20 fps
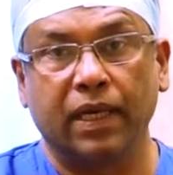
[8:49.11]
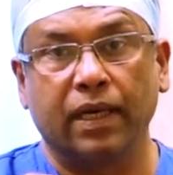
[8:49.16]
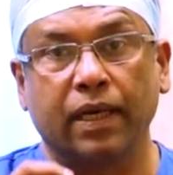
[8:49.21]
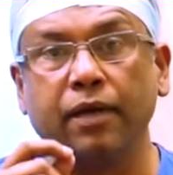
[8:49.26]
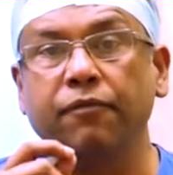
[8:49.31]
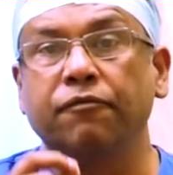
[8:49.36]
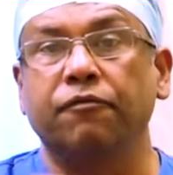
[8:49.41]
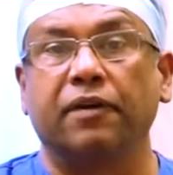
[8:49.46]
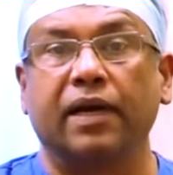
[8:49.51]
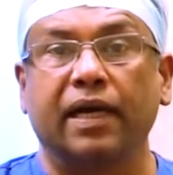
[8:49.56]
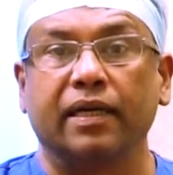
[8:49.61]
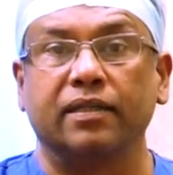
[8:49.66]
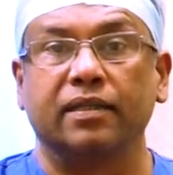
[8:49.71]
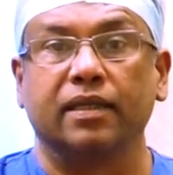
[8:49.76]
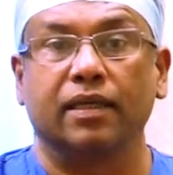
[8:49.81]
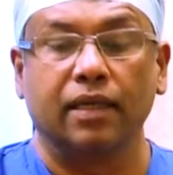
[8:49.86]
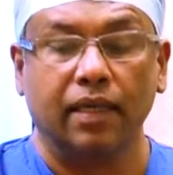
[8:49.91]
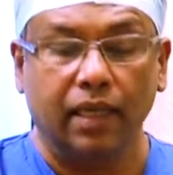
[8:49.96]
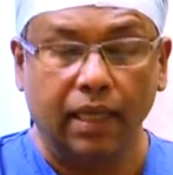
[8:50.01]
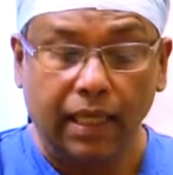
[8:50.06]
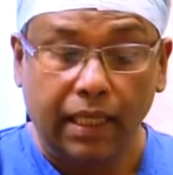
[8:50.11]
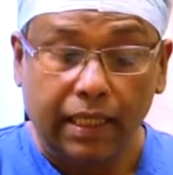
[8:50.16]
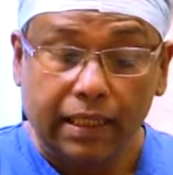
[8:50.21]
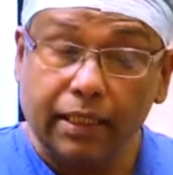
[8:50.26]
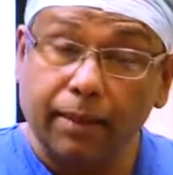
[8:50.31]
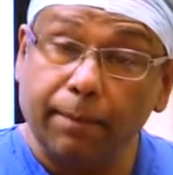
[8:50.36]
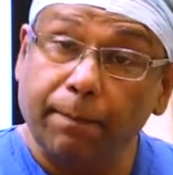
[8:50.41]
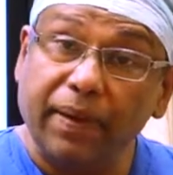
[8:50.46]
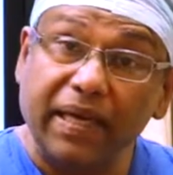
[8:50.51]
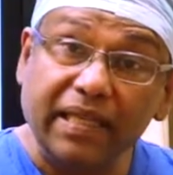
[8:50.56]
rib fracture?
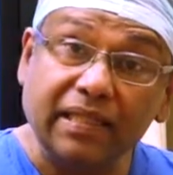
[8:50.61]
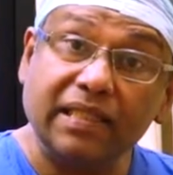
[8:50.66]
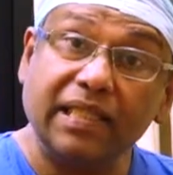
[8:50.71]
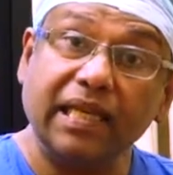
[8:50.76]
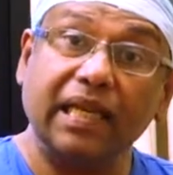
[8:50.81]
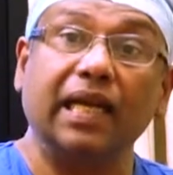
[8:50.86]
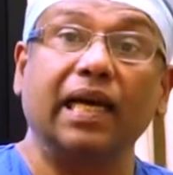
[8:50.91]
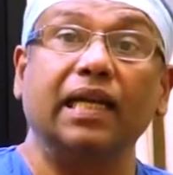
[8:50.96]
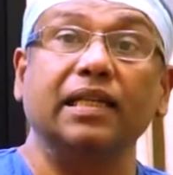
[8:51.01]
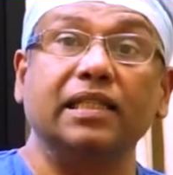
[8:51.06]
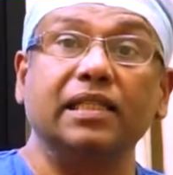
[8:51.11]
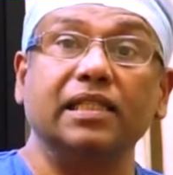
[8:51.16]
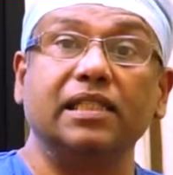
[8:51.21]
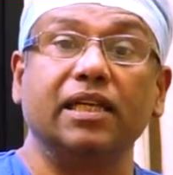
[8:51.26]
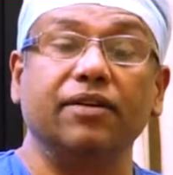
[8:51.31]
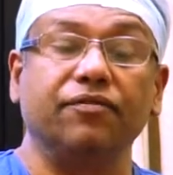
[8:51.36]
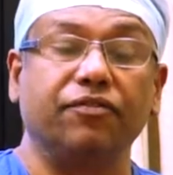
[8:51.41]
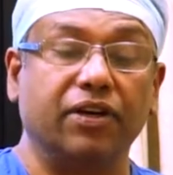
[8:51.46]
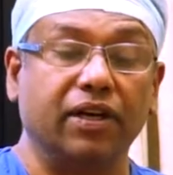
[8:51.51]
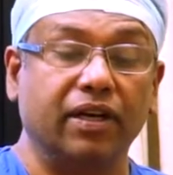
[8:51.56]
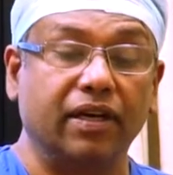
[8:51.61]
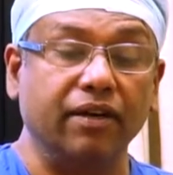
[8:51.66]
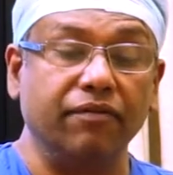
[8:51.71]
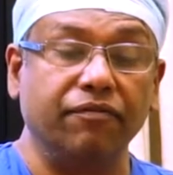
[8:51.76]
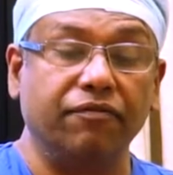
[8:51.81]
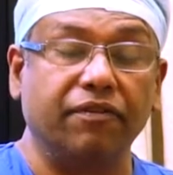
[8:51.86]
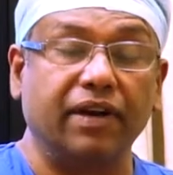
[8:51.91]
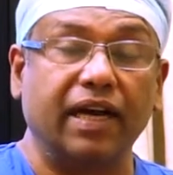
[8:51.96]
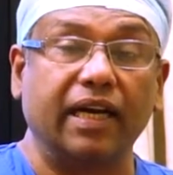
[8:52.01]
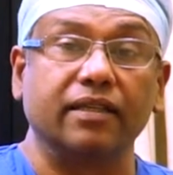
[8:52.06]
The best analgesia for a rib
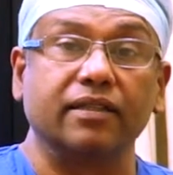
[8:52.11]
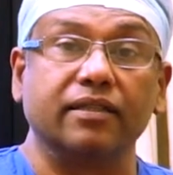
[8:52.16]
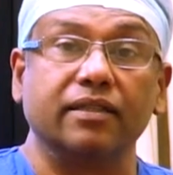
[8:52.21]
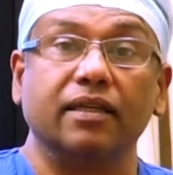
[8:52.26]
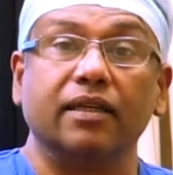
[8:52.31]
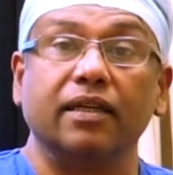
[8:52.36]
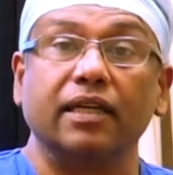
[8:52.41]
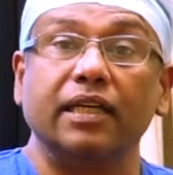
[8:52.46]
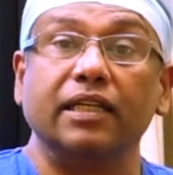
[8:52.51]
fracture